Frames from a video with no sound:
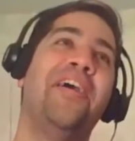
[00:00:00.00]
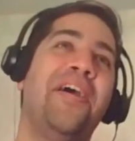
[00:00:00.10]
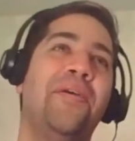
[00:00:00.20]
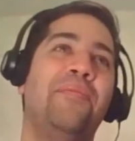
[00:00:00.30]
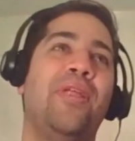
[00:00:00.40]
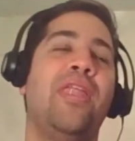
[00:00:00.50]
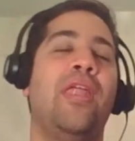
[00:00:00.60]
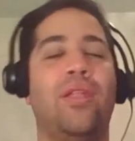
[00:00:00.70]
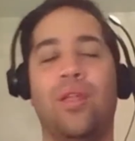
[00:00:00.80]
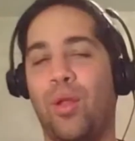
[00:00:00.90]

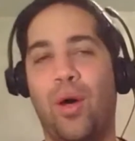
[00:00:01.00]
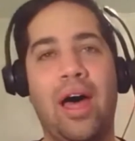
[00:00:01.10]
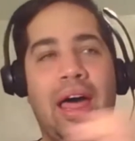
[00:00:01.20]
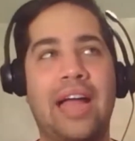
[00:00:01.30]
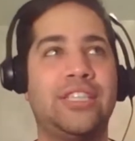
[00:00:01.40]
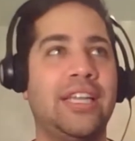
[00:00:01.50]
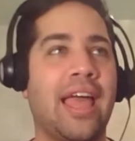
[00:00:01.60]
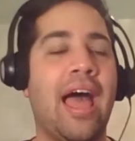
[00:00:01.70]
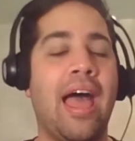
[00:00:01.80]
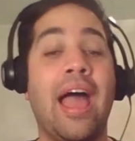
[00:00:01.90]
No.
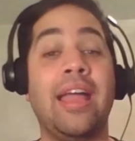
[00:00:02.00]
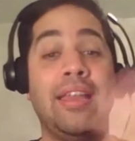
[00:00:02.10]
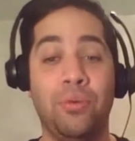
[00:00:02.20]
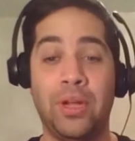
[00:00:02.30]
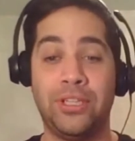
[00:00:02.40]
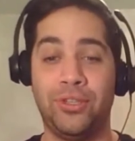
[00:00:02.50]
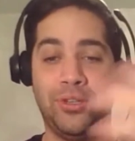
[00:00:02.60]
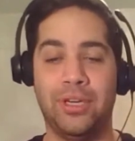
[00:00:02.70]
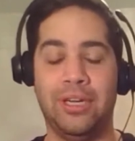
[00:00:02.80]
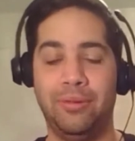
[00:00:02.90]
I did watch
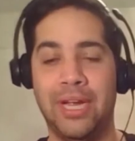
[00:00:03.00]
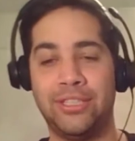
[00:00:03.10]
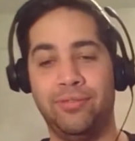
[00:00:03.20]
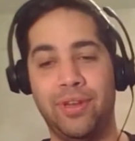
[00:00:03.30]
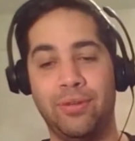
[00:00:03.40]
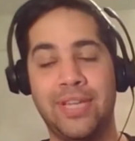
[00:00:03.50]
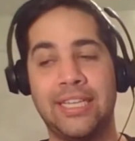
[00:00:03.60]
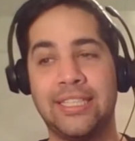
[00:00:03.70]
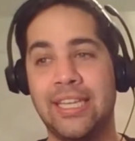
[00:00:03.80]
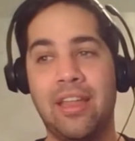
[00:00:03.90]
your reaction video
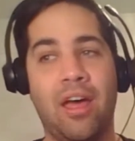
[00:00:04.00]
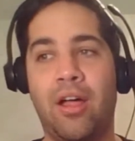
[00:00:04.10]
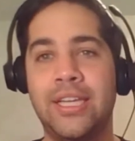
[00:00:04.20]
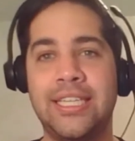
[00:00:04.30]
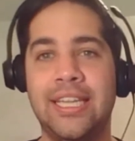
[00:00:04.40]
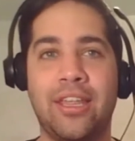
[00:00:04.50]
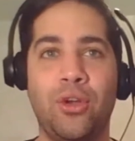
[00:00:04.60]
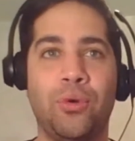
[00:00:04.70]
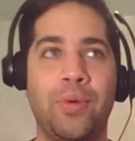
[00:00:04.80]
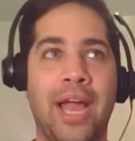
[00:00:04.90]
Tactics, and honestly, like
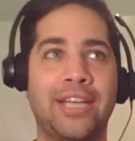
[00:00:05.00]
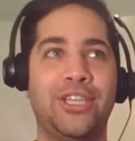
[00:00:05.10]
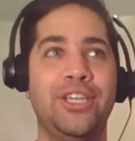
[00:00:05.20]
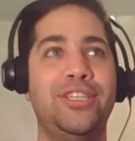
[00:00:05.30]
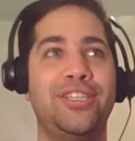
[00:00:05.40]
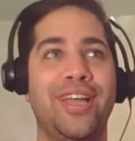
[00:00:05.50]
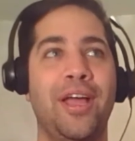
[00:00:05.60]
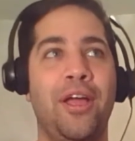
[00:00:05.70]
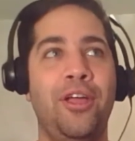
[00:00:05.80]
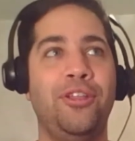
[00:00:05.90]
your reactions
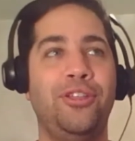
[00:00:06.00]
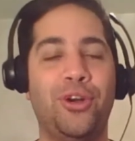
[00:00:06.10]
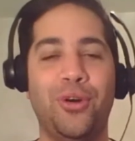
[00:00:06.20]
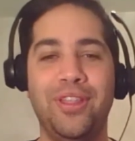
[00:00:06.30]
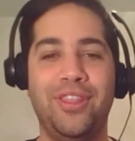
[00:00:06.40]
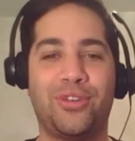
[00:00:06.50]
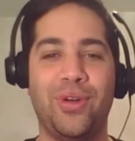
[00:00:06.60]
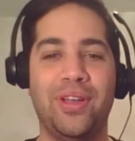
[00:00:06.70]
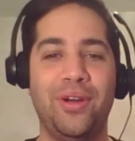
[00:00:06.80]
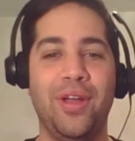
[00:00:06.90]
during the
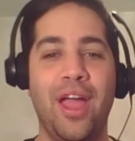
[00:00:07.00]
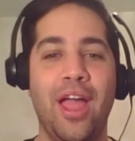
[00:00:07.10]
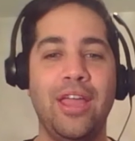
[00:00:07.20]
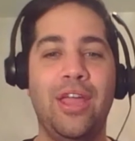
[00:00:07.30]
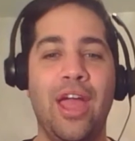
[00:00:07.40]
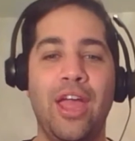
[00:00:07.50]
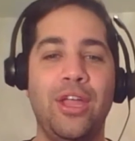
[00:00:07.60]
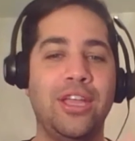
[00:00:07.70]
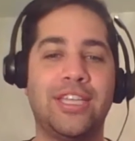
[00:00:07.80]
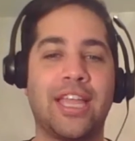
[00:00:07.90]
trailer,
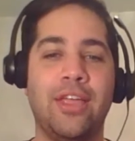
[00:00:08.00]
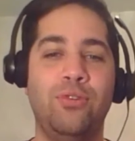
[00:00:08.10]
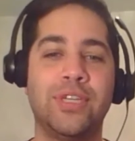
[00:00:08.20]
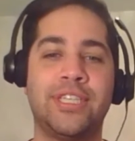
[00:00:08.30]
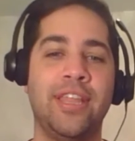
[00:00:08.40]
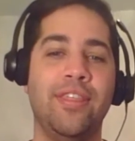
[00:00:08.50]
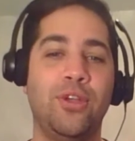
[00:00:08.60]
it's like you're just